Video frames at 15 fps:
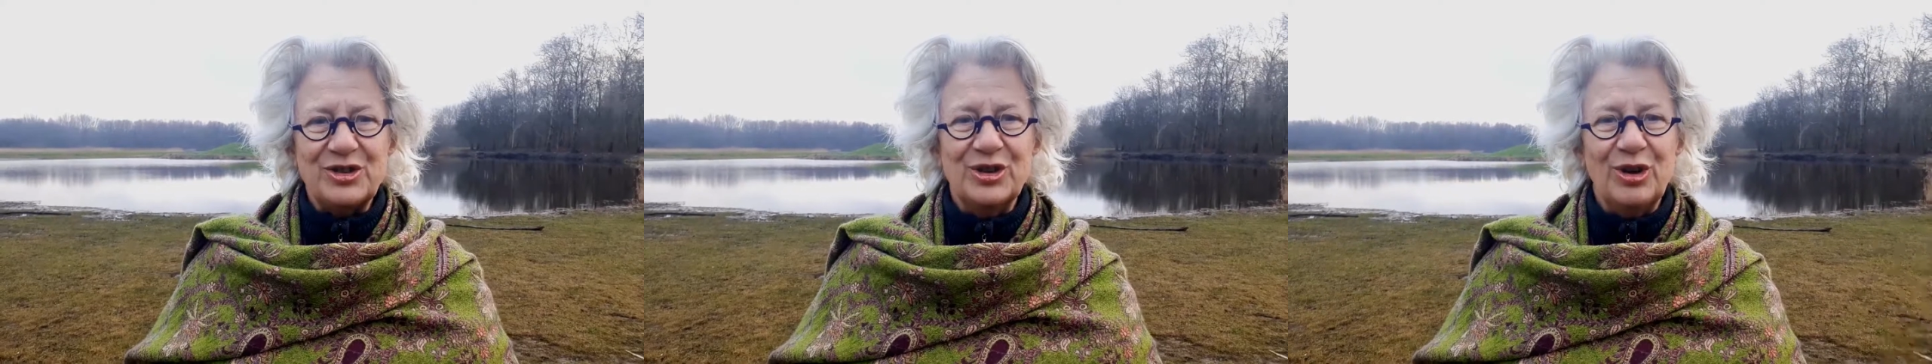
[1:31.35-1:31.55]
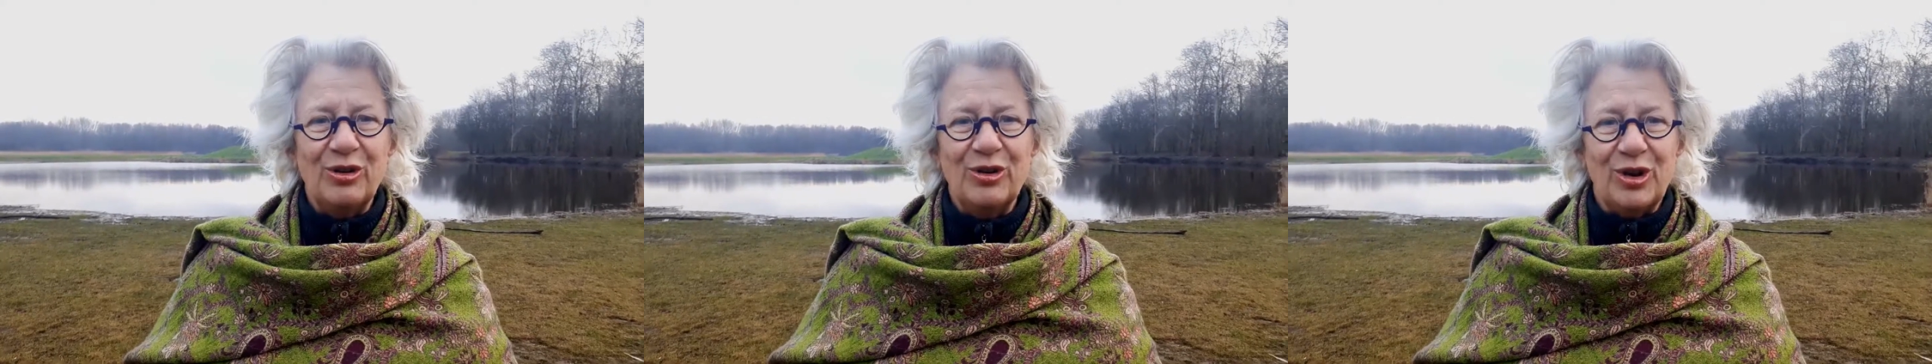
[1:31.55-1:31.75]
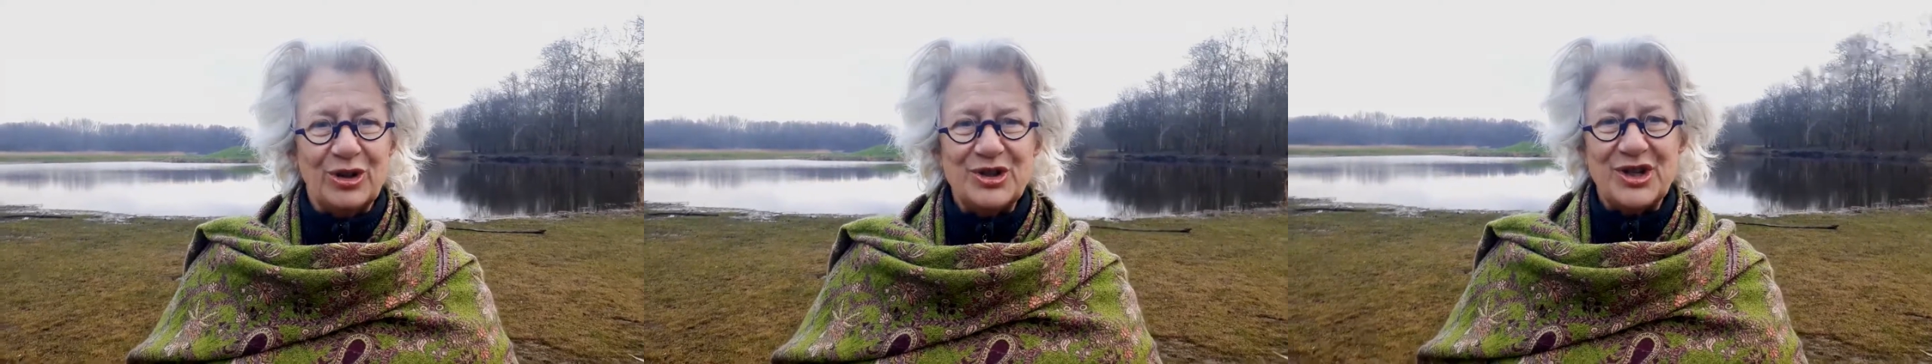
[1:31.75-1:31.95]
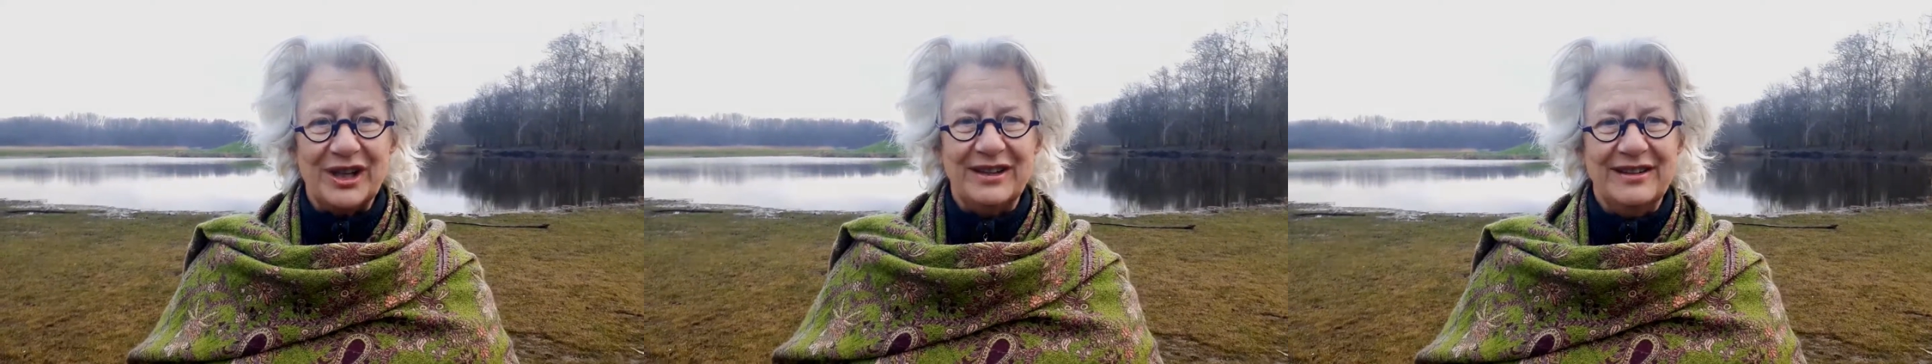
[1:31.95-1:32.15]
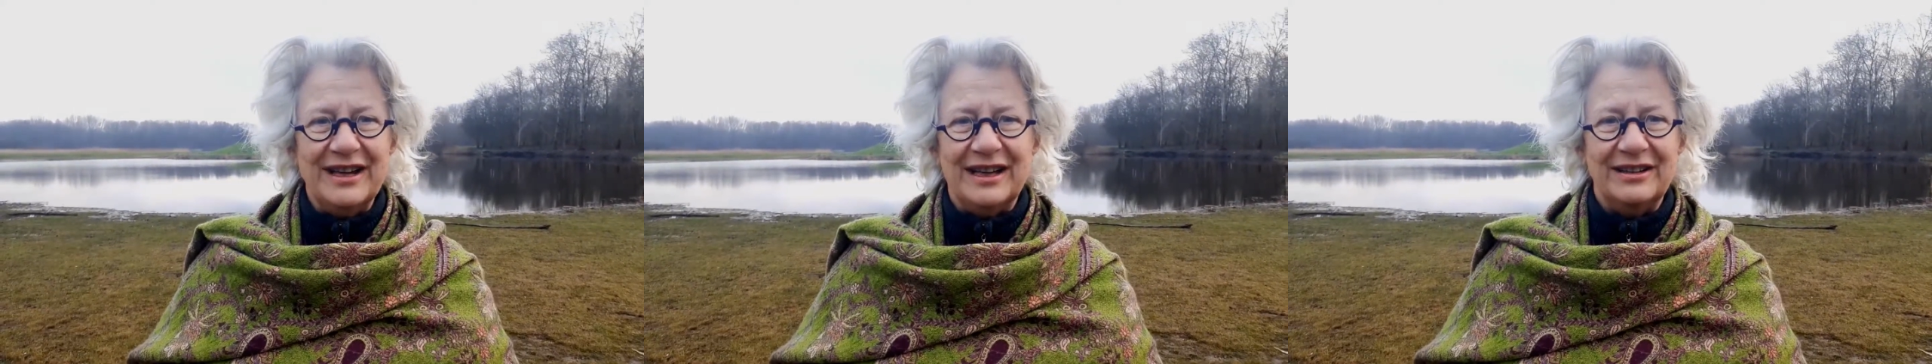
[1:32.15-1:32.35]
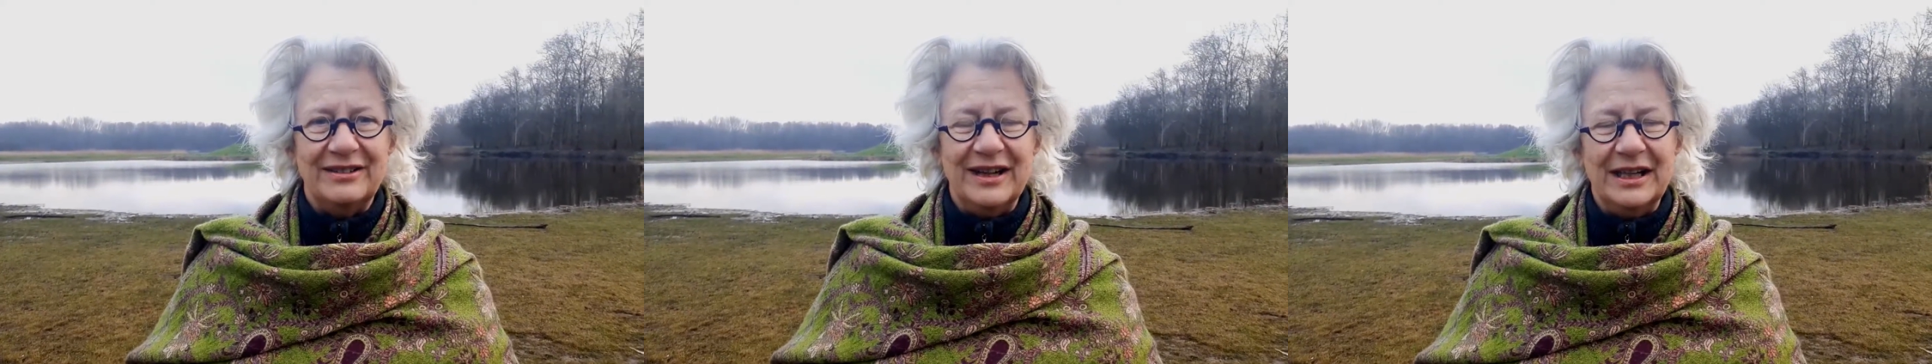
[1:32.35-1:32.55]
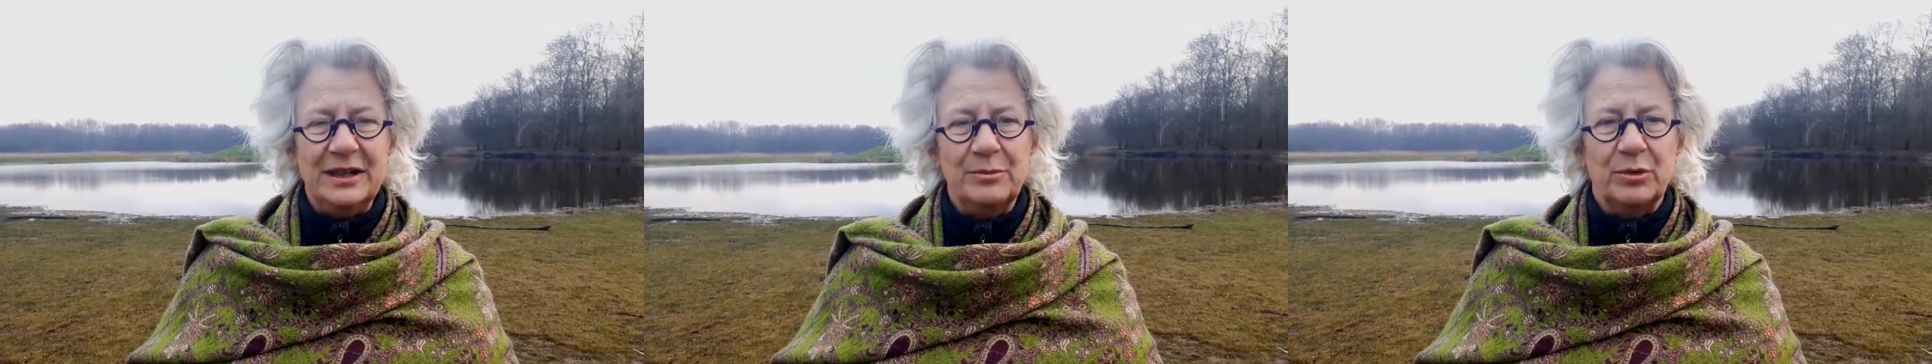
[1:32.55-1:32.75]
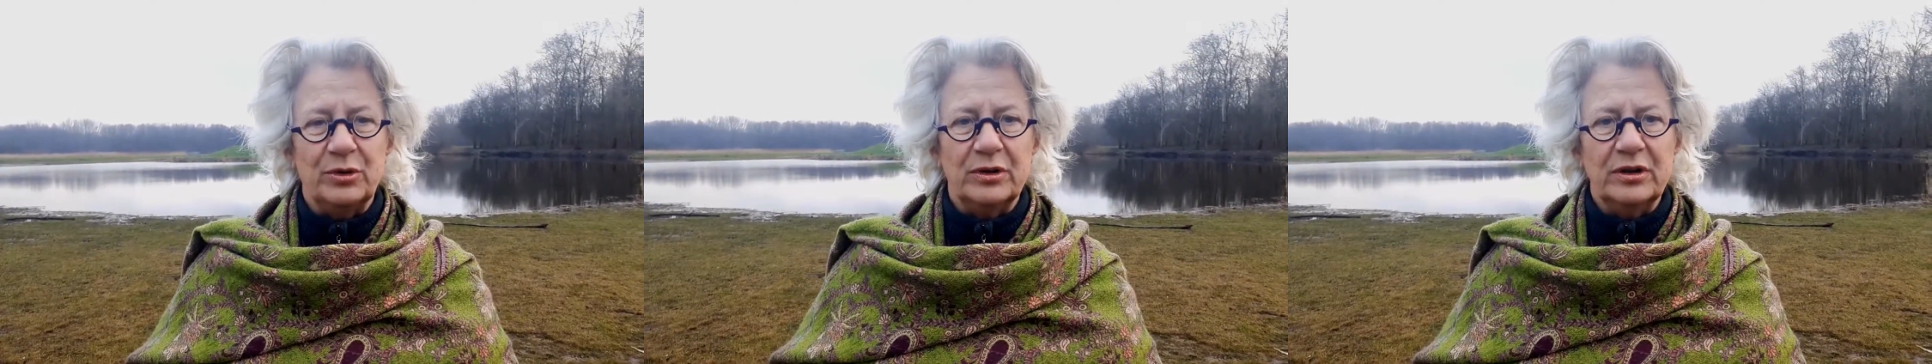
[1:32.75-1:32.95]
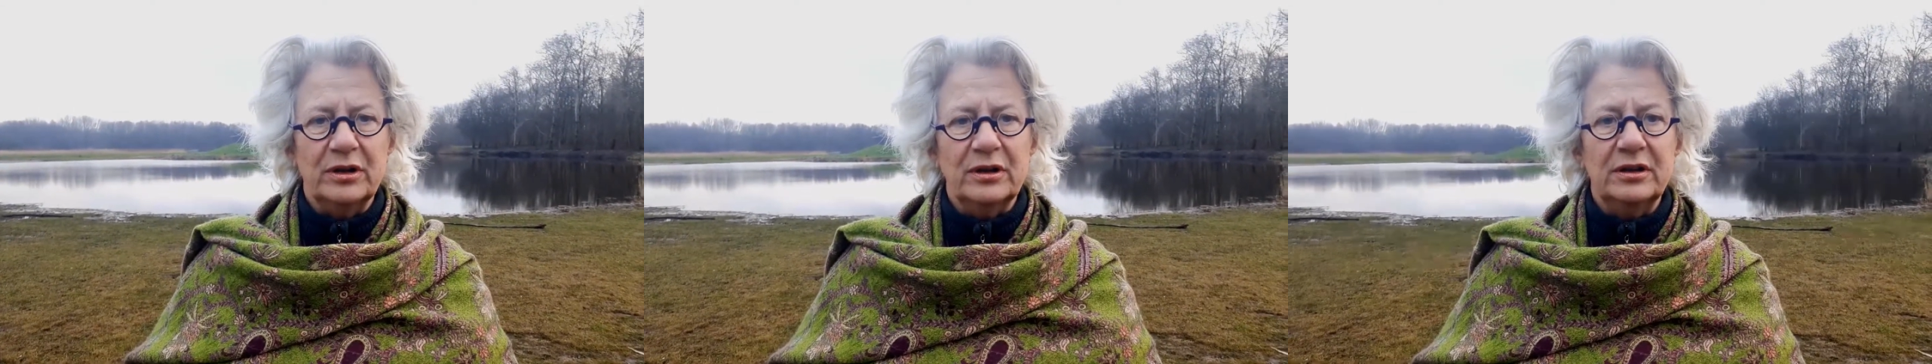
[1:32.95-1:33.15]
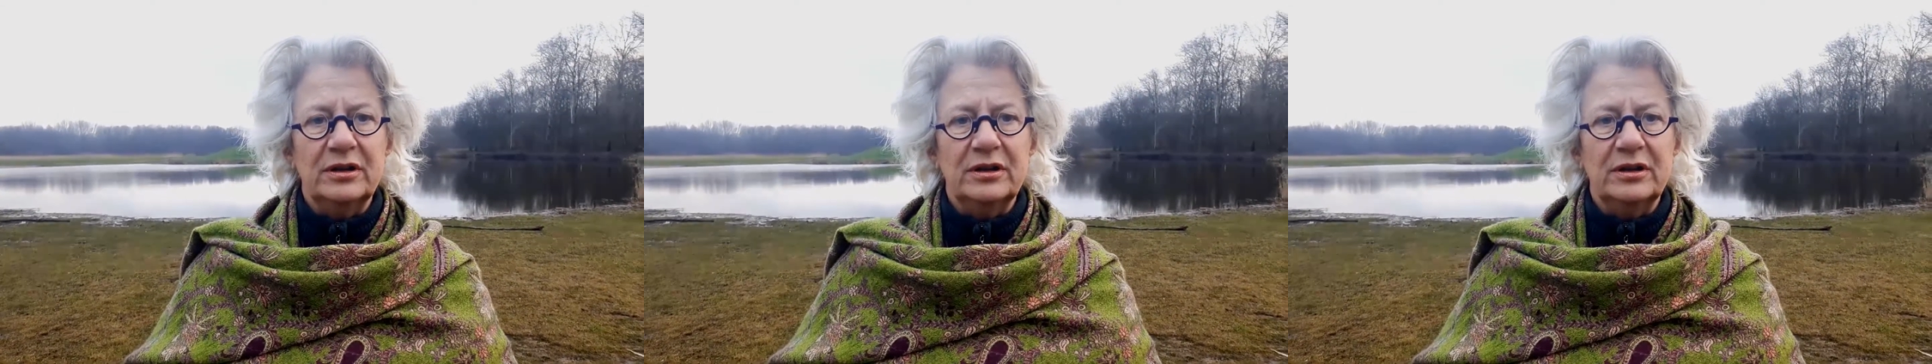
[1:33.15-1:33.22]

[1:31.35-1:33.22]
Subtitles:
no logic there anymore.